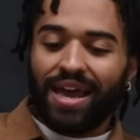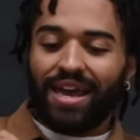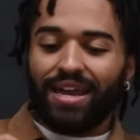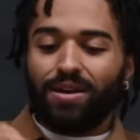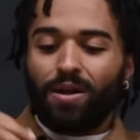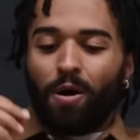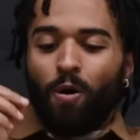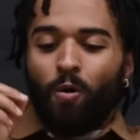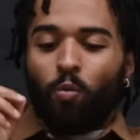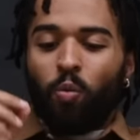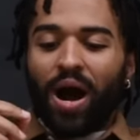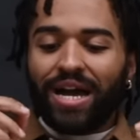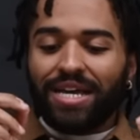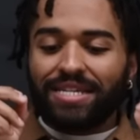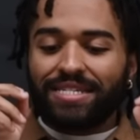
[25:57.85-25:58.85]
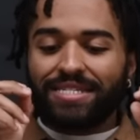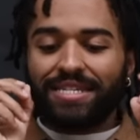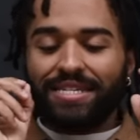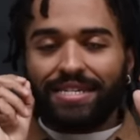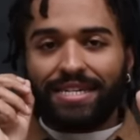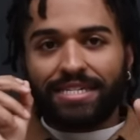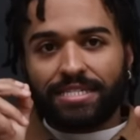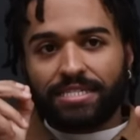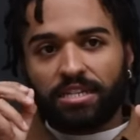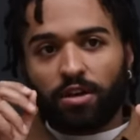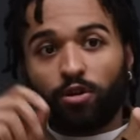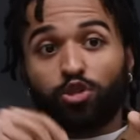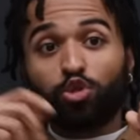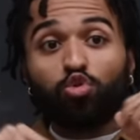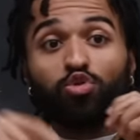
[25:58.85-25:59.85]
And why is it
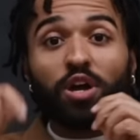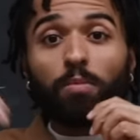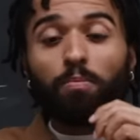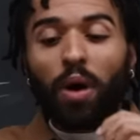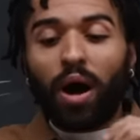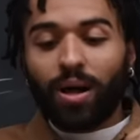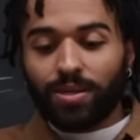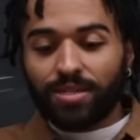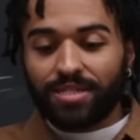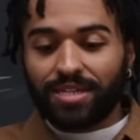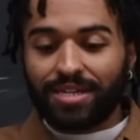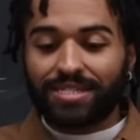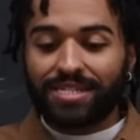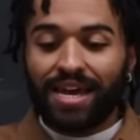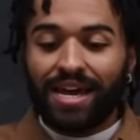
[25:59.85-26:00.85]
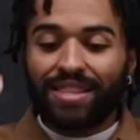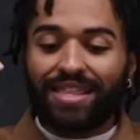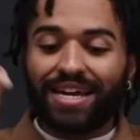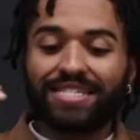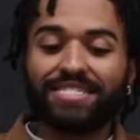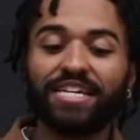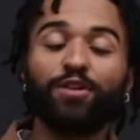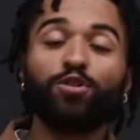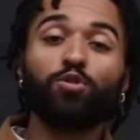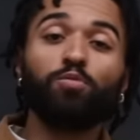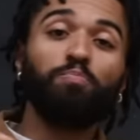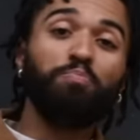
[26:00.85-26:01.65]
necessary to their politics that gender